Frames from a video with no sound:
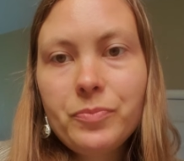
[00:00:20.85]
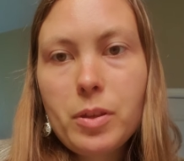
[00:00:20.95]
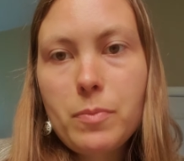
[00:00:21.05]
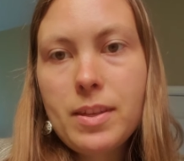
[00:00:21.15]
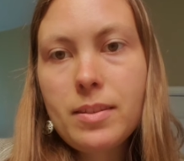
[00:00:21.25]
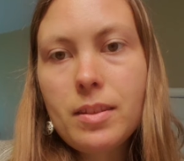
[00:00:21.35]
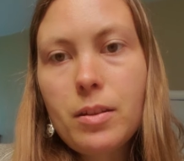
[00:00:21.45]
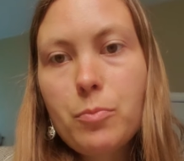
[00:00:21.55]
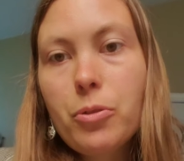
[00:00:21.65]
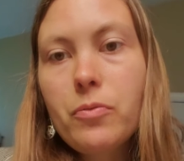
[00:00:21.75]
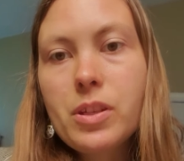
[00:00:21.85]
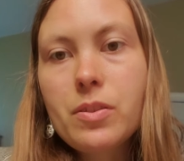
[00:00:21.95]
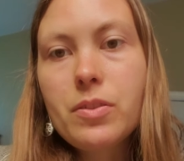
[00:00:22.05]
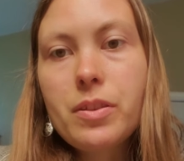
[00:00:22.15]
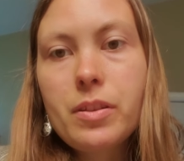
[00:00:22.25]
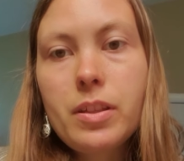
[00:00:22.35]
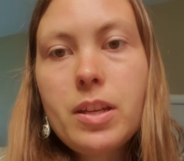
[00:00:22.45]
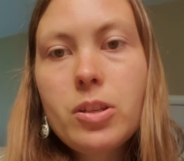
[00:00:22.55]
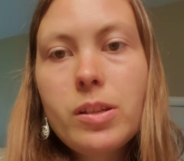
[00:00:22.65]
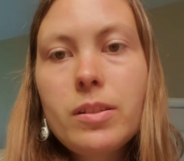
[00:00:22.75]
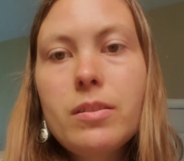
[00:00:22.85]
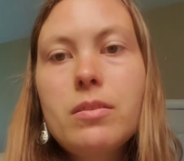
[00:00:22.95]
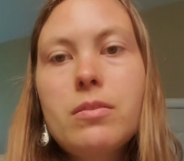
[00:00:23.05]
it means it improves our circulation.